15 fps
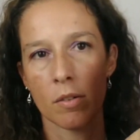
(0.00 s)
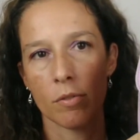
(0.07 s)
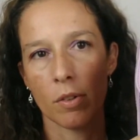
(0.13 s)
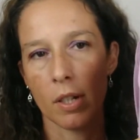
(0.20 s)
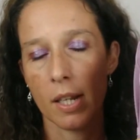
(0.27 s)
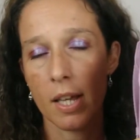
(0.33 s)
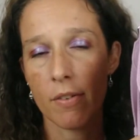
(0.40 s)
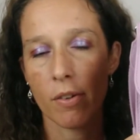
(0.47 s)

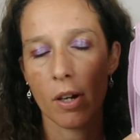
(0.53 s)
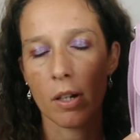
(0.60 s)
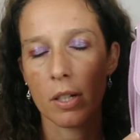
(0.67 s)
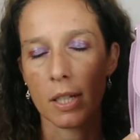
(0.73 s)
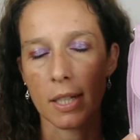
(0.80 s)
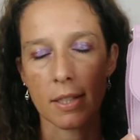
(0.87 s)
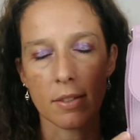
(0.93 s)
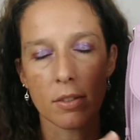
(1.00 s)
The leather
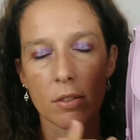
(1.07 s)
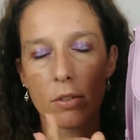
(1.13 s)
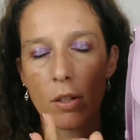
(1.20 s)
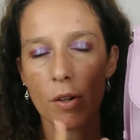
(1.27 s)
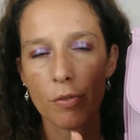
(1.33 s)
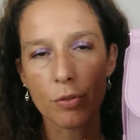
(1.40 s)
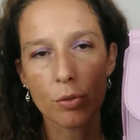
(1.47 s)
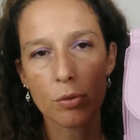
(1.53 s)
is
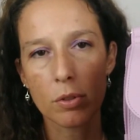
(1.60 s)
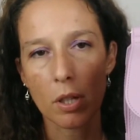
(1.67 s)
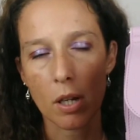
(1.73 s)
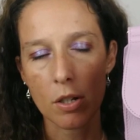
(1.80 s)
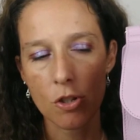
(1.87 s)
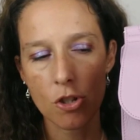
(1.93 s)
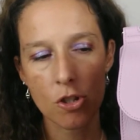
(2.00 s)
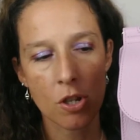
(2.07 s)
soft to
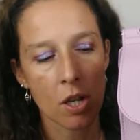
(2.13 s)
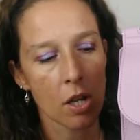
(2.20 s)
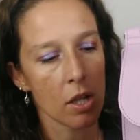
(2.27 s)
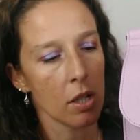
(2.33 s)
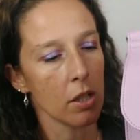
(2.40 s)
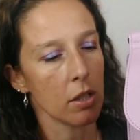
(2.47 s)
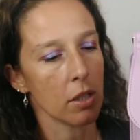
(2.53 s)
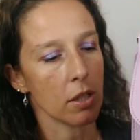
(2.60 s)
touch,
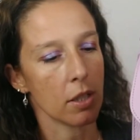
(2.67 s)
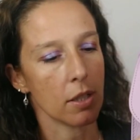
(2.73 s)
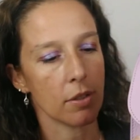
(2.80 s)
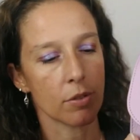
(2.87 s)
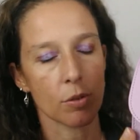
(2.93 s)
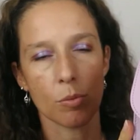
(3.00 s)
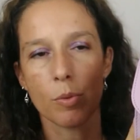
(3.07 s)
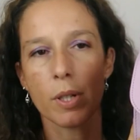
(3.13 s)

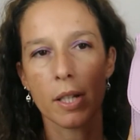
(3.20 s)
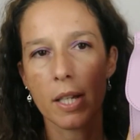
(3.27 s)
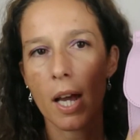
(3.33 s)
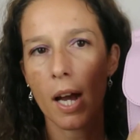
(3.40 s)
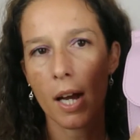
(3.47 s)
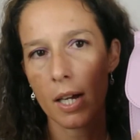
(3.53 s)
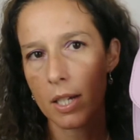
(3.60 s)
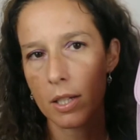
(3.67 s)
is really
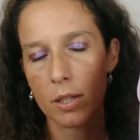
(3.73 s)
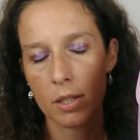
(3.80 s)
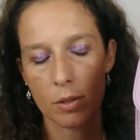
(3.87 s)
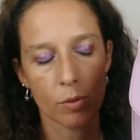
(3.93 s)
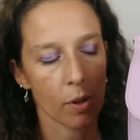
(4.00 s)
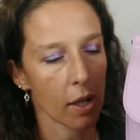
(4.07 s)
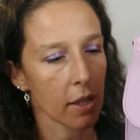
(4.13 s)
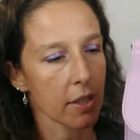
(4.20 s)
high
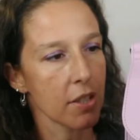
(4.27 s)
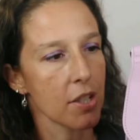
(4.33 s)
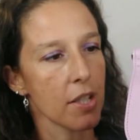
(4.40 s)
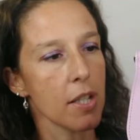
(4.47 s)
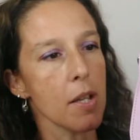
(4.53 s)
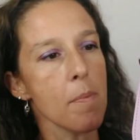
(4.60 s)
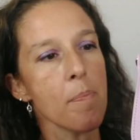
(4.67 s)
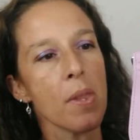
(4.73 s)

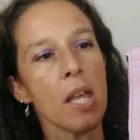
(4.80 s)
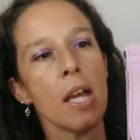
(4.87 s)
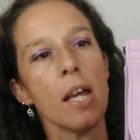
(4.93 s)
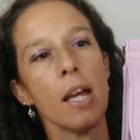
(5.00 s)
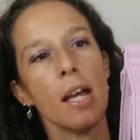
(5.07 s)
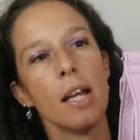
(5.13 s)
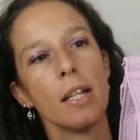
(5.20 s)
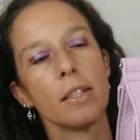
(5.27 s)
quality,
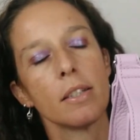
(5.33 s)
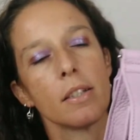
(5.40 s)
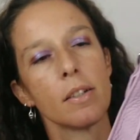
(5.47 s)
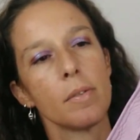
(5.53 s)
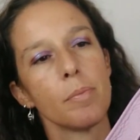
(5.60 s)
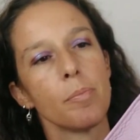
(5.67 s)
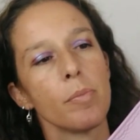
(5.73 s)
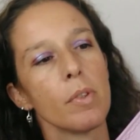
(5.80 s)

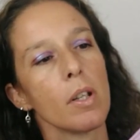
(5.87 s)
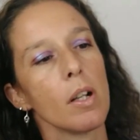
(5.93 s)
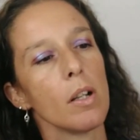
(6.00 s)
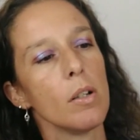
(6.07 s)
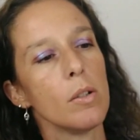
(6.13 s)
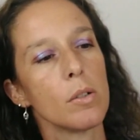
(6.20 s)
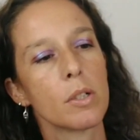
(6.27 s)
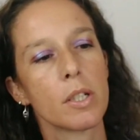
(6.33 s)
and
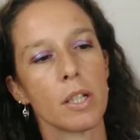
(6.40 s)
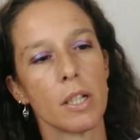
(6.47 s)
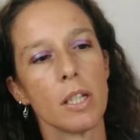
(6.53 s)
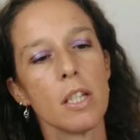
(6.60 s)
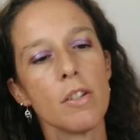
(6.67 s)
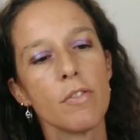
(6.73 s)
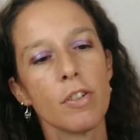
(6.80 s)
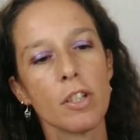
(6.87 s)
look,
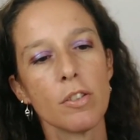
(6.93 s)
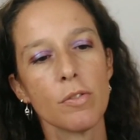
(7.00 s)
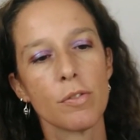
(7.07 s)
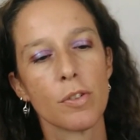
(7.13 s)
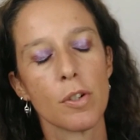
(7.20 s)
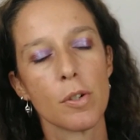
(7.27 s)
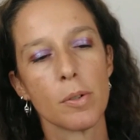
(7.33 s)
even